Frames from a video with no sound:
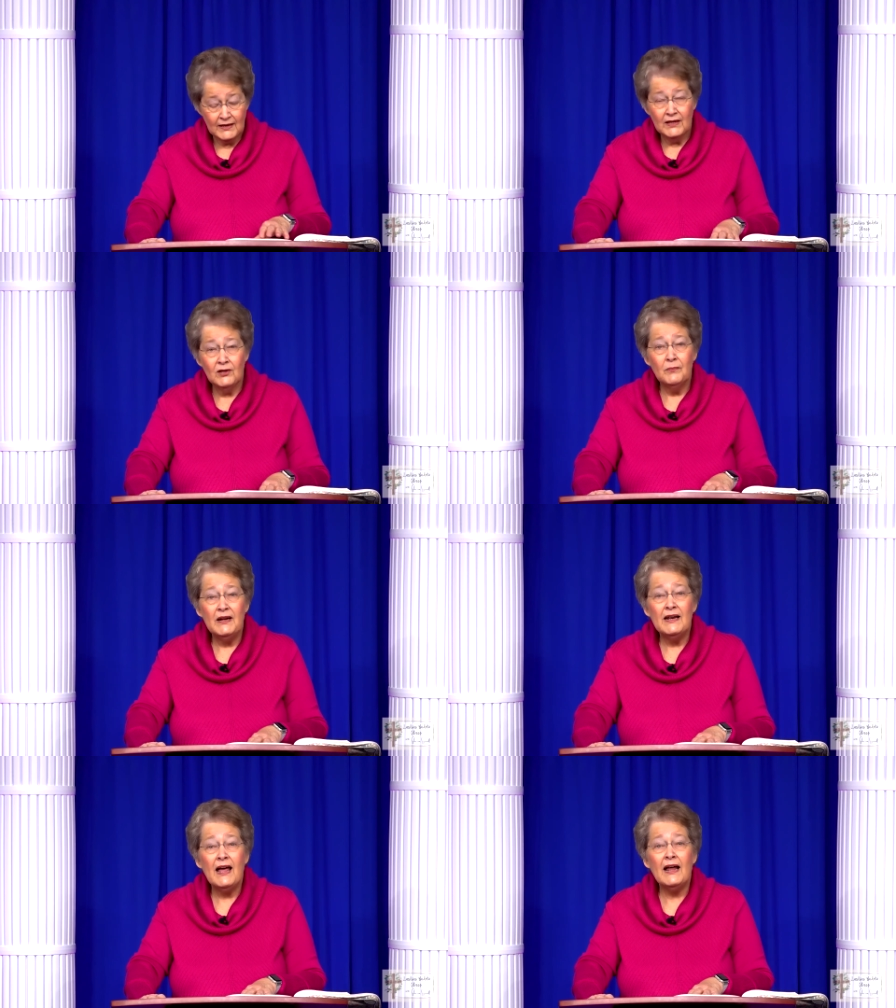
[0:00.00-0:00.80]
He'll be
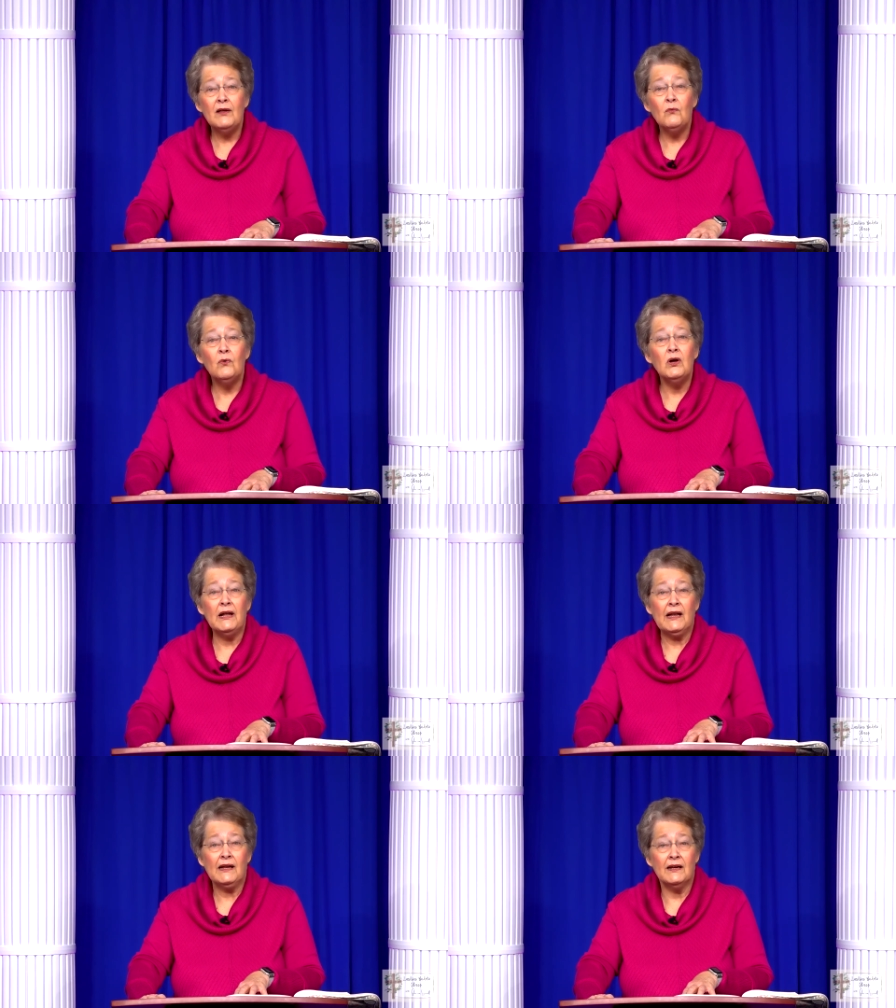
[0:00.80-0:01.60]

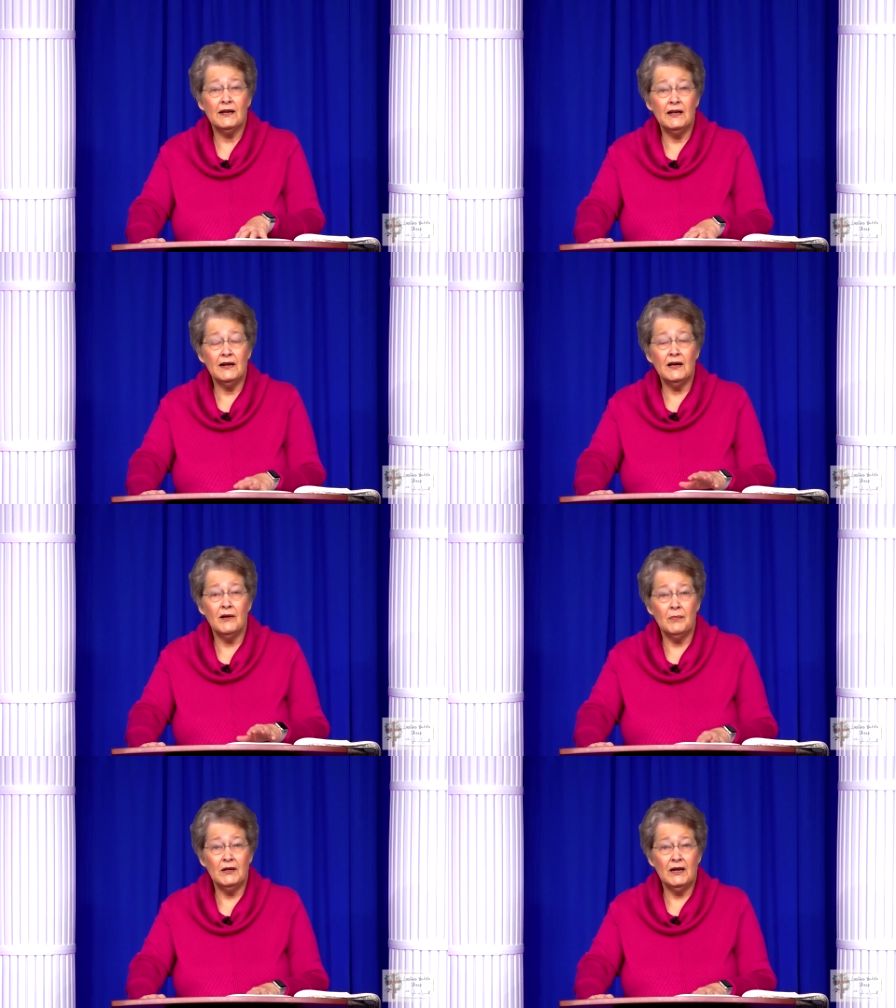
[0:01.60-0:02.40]
91 in a
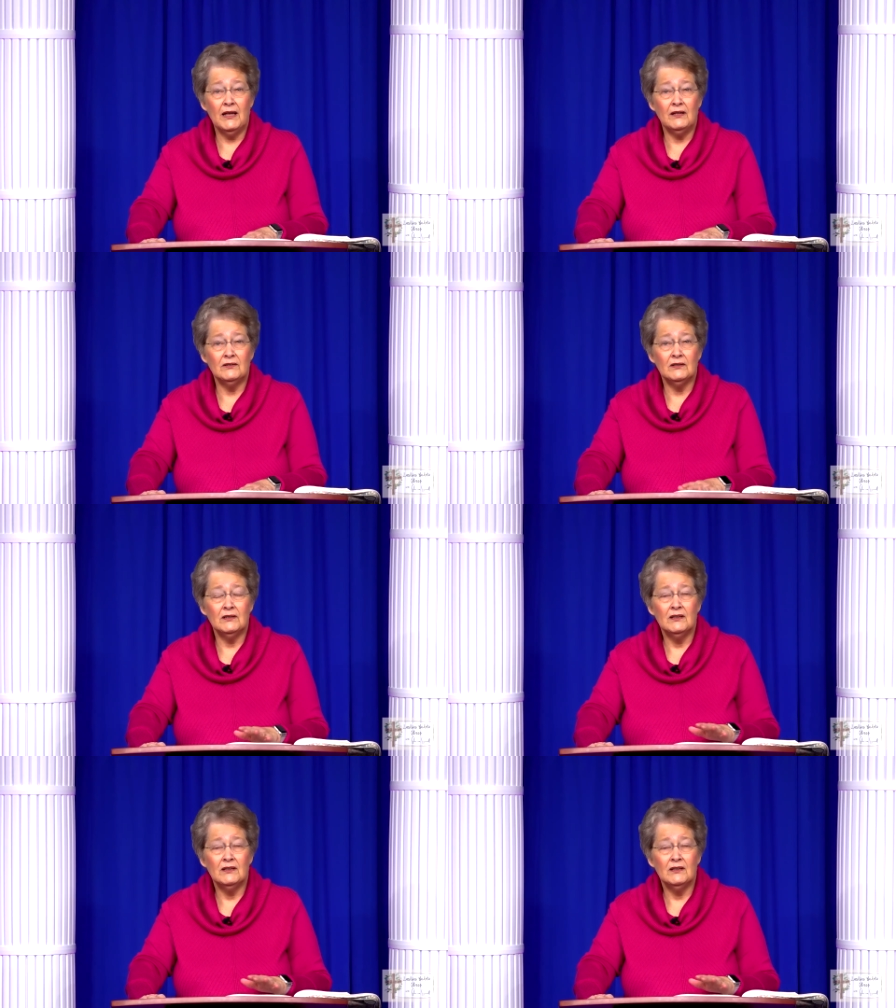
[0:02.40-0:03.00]
couple of days.